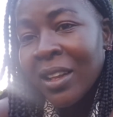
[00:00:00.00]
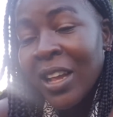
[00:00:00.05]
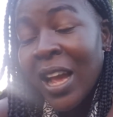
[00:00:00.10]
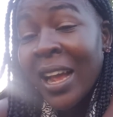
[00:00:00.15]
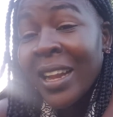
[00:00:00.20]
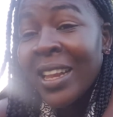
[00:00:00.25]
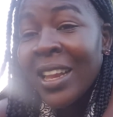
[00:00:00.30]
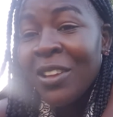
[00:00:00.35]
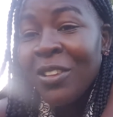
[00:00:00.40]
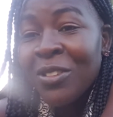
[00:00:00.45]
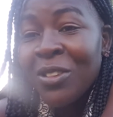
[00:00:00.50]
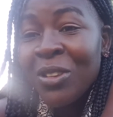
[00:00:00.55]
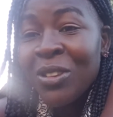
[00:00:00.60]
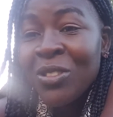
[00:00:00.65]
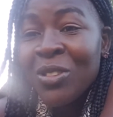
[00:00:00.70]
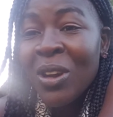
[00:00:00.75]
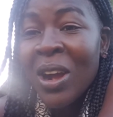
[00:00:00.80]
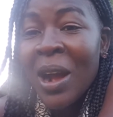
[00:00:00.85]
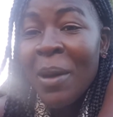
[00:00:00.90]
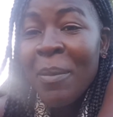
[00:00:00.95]
And then you don't
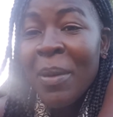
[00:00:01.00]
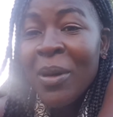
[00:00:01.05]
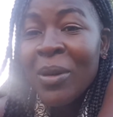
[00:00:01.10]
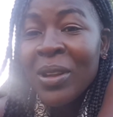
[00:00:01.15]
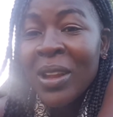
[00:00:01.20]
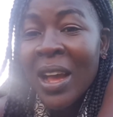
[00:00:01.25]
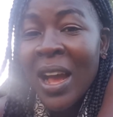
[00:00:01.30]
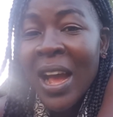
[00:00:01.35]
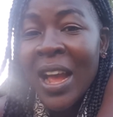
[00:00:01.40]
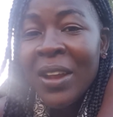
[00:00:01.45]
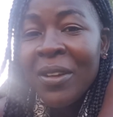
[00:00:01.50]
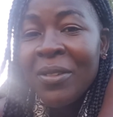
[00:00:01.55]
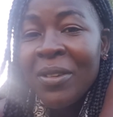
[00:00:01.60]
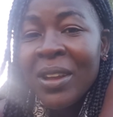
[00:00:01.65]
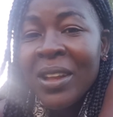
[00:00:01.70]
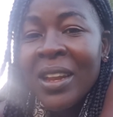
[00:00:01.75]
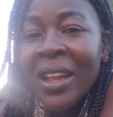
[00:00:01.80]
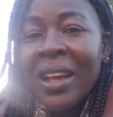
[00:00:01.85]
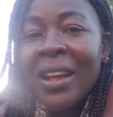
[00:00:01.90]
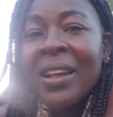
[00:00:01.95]
talk about
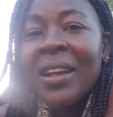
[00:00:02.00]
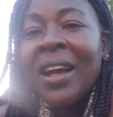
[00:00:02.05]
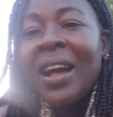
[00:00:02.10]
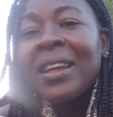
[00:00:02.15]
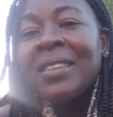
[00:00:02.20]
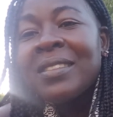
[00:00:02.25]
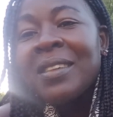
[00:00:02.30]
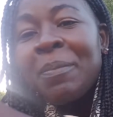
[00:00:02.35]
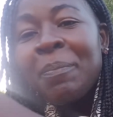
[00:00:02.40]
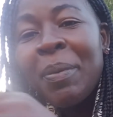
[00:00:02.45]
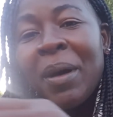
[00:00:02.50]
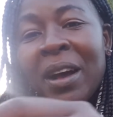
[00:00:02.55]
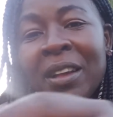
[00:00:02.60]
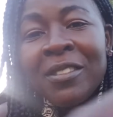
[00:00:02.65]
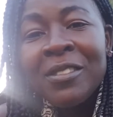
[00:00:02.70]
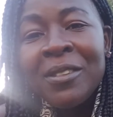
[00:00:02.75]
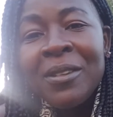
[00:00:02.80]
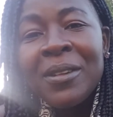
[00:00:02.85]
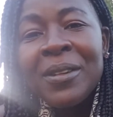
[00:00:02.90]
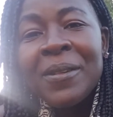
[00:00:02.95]
Irene as a
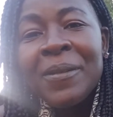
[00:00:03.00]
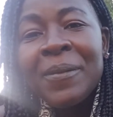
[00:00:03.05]
person.